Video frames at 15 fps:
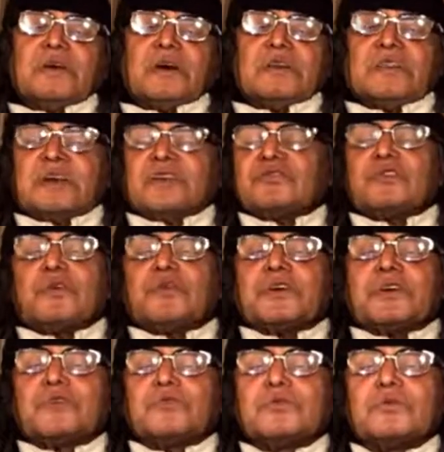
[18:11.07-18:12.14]
And there is
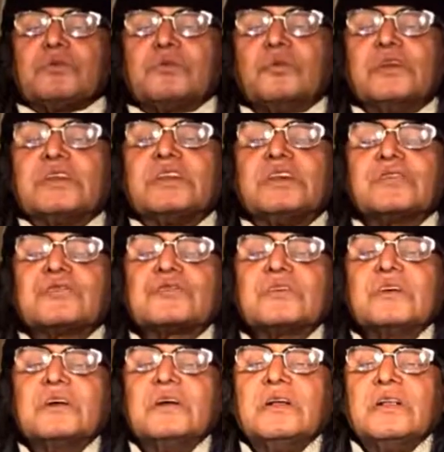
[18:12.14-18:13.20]
nobody to witness.